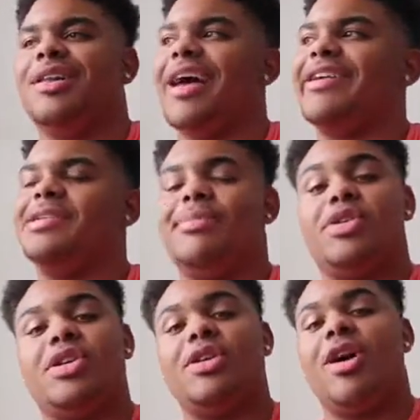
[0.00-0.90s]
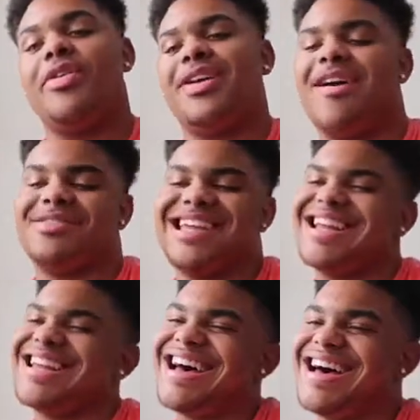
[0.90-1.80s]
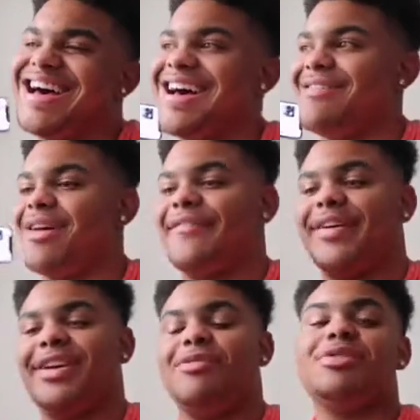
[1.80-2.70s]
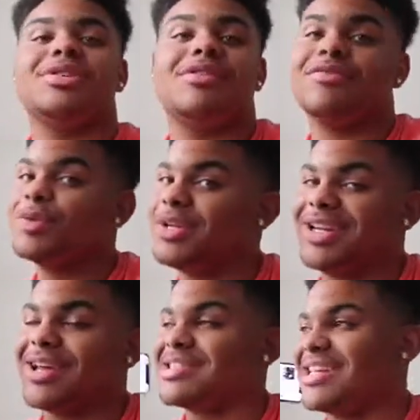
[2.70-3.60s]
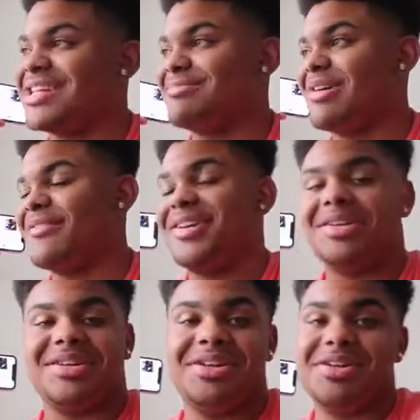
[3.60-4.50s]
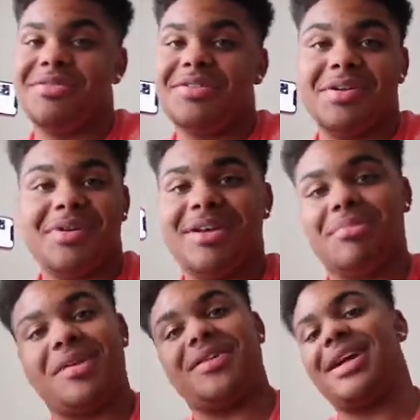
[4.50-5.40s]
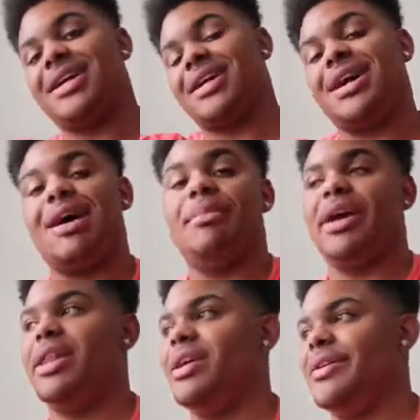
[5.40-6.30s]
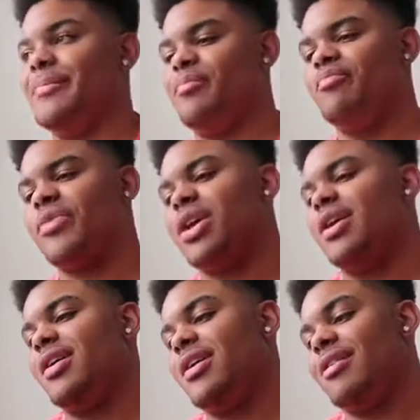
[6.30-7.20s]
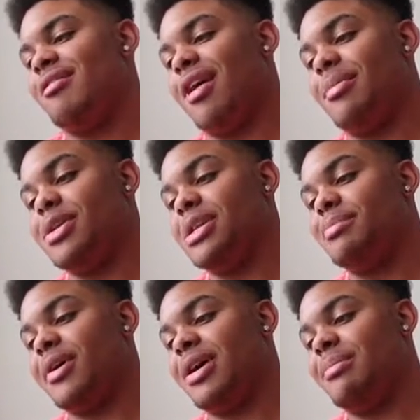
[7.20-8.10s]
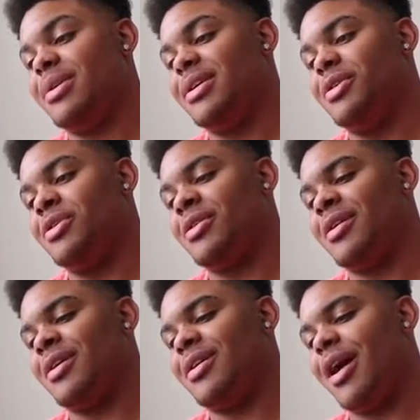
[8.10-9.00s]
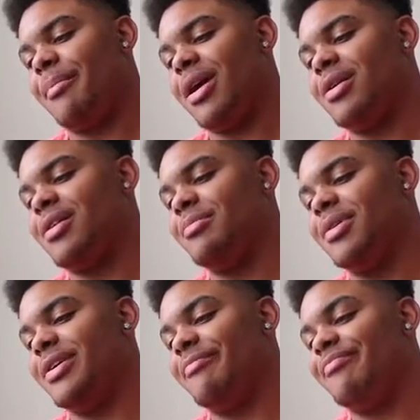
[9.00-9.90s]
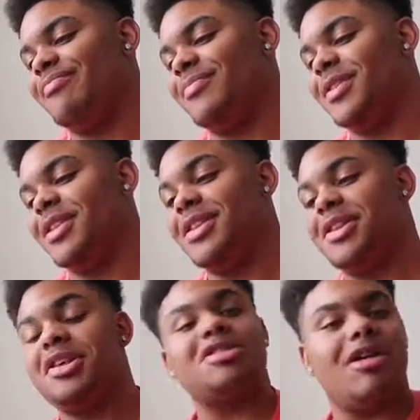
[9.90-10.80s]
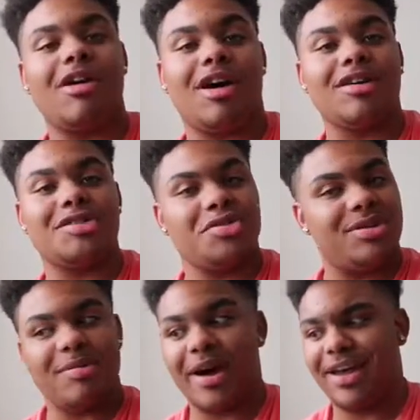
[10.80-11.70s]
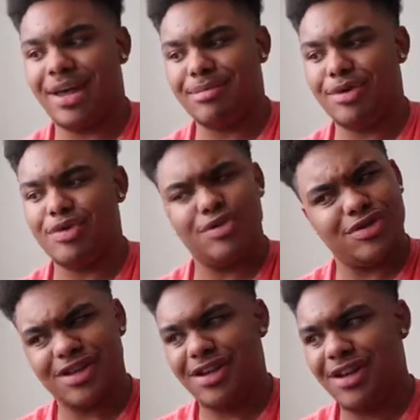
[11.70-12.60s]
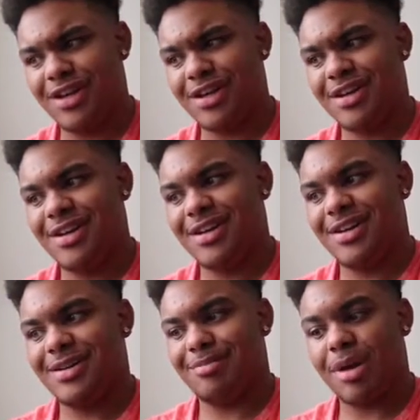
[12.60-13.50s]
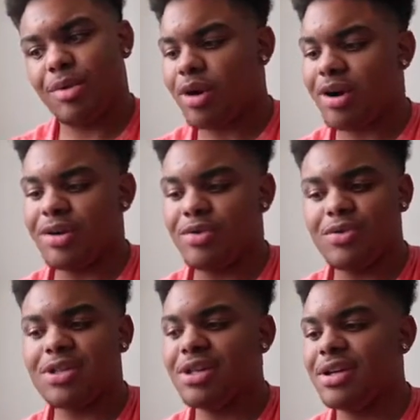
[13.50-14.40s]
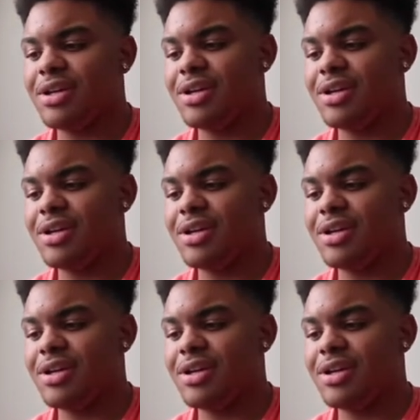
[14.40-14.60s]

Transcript: like his music and all, then I was like, nah, I kinda found out he was a little fruity and I was like, I'm not finna, you know, fuck him, whatever, da da da but and then I've been sleeping on him and then you know I hop back on but this song called Shoota by him and Uzi. "What Carti and Uzi.